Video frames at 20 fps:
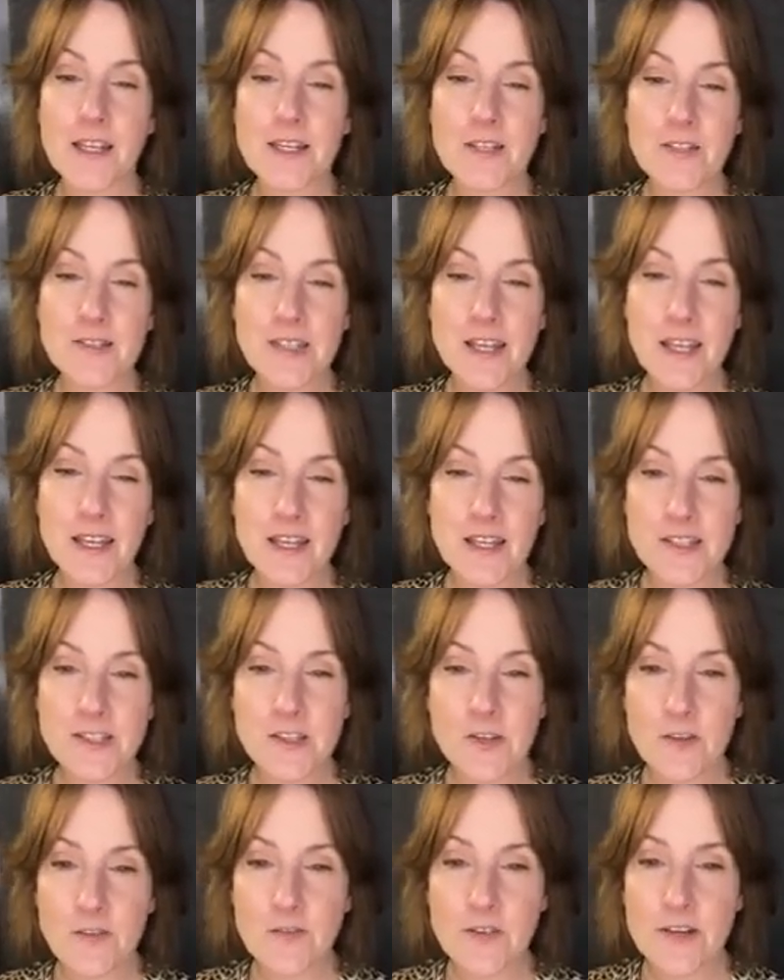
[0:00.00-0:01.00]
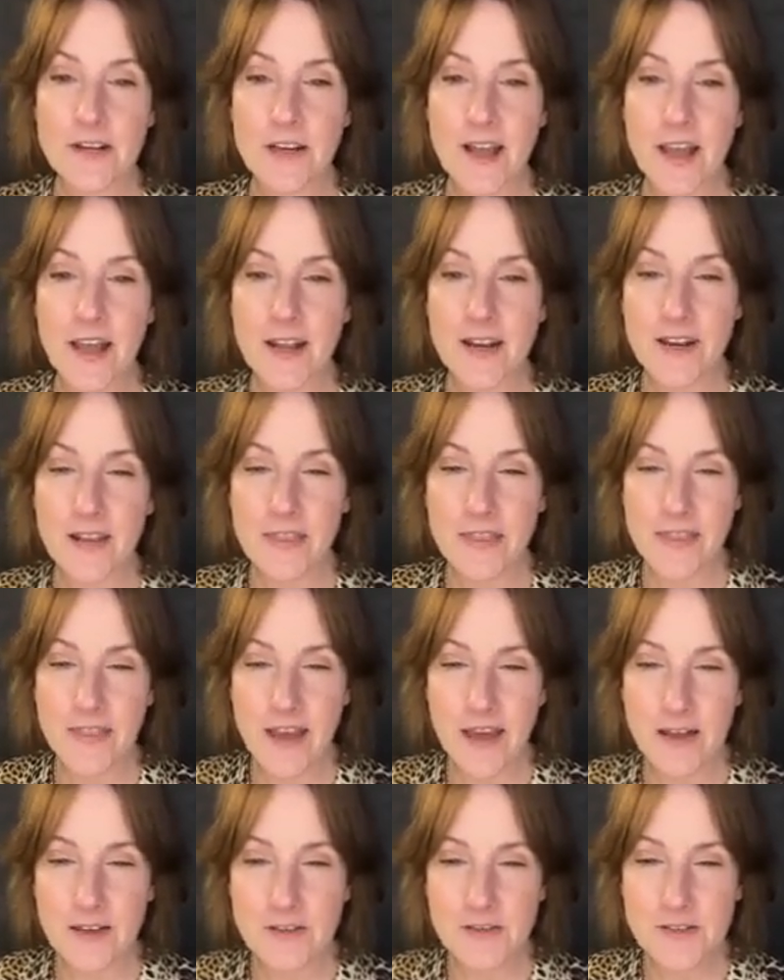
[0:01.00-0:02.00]
Can you say it's over
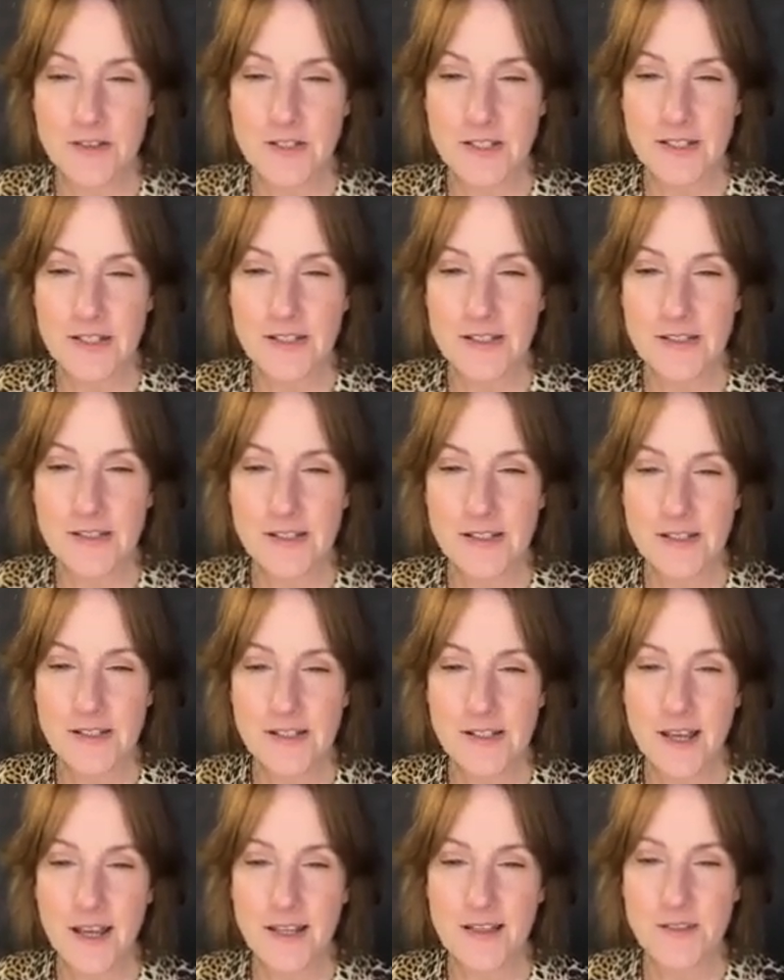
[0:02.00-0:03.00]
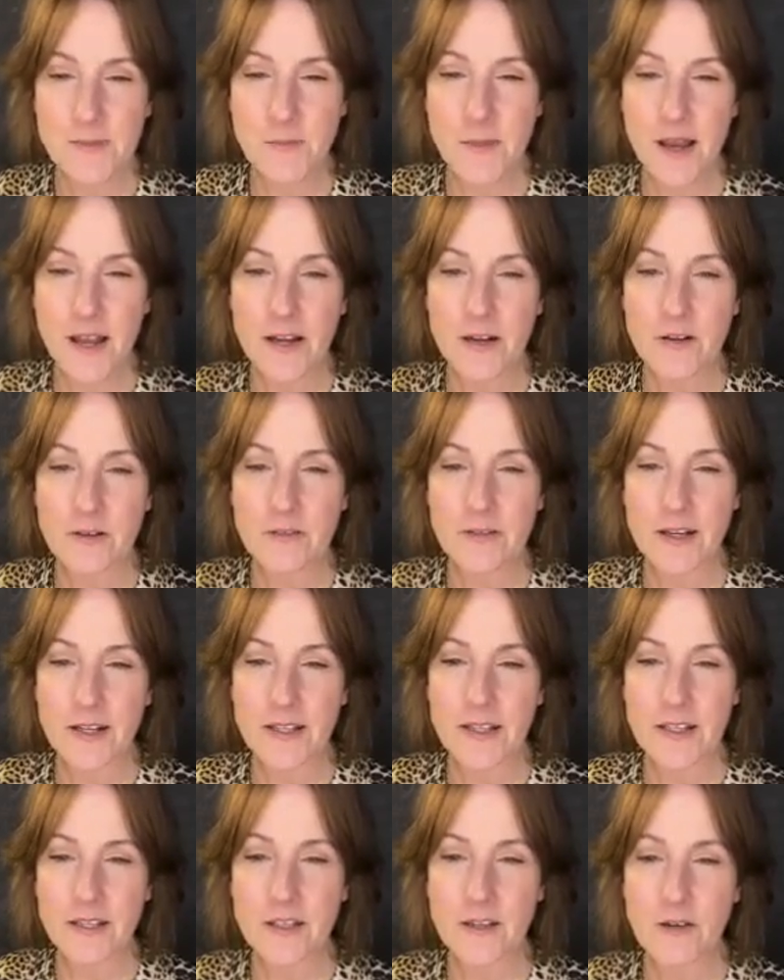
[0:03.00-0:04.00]
9,000 as Mai or
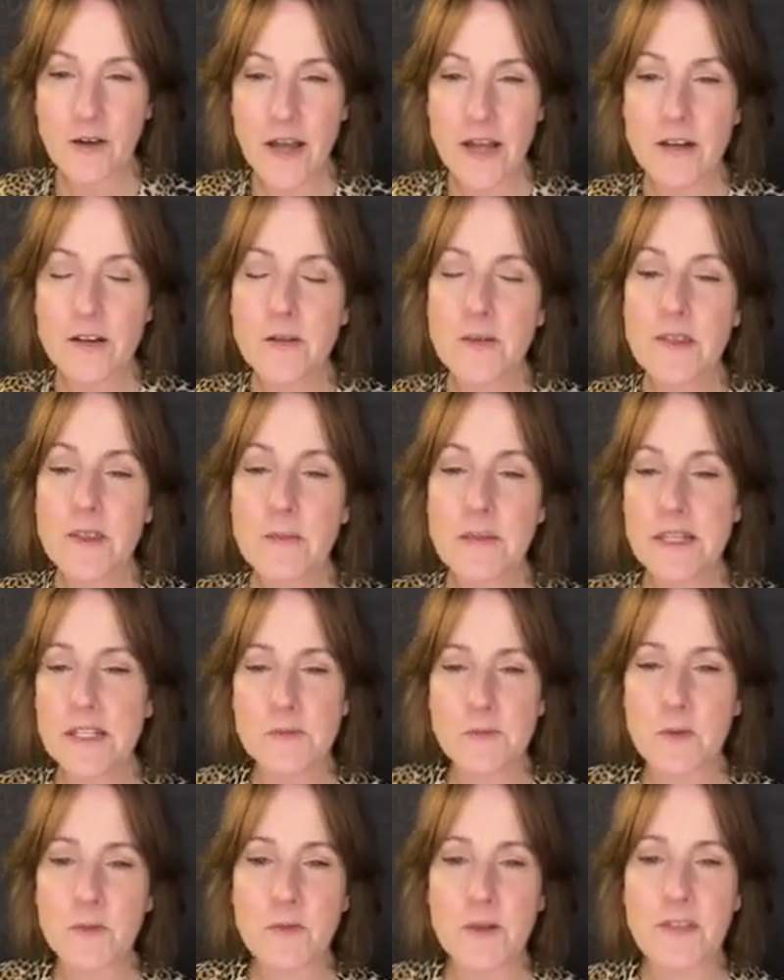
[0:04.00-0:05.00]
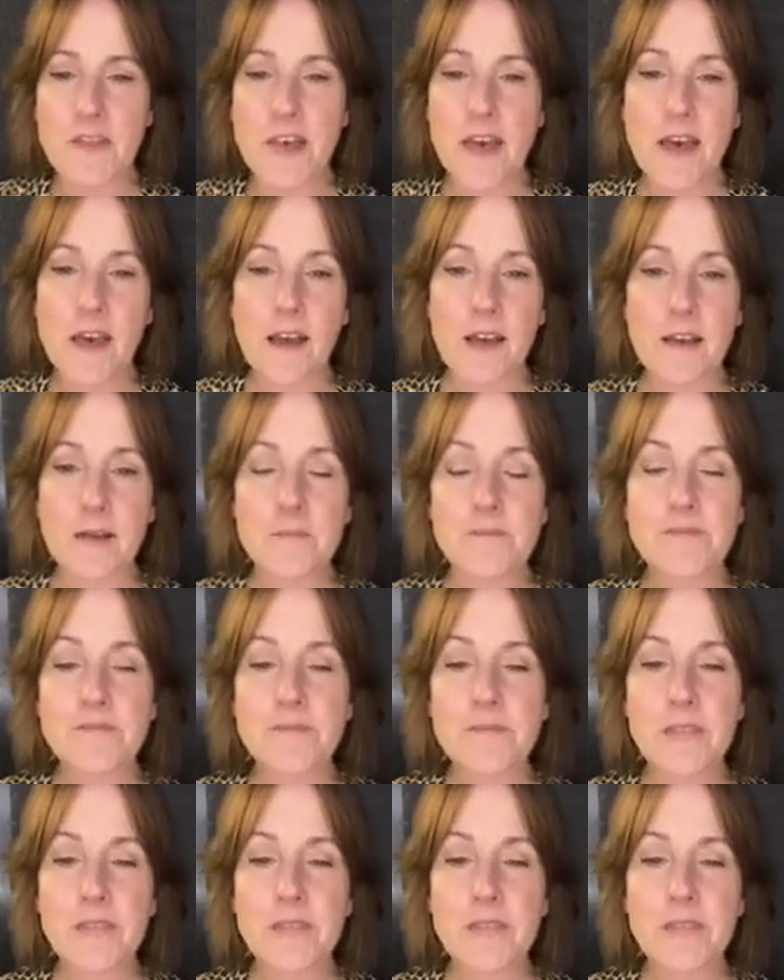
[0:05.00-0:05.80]
Rangiku? I don't know what that means, but what the heck?